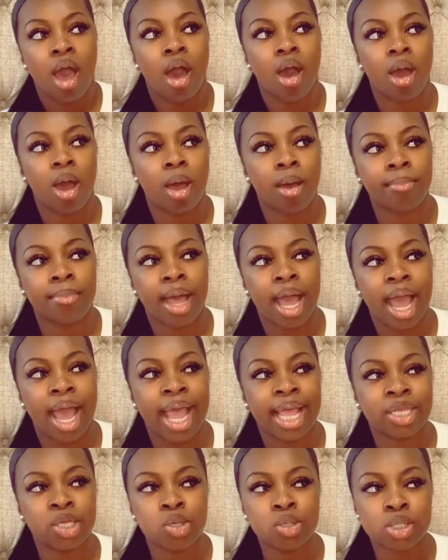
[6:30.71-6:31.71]

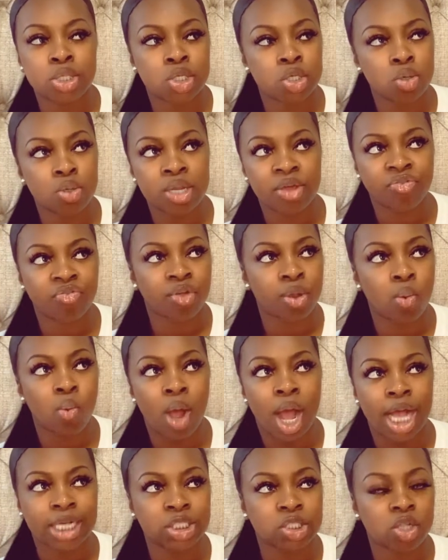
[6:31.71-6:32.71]
I use 2 different
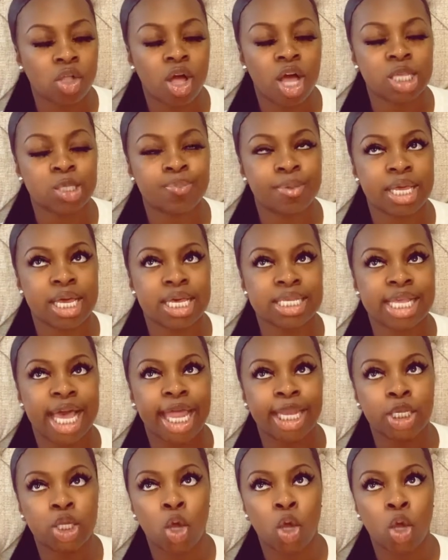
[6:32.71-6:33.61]
washcloths because I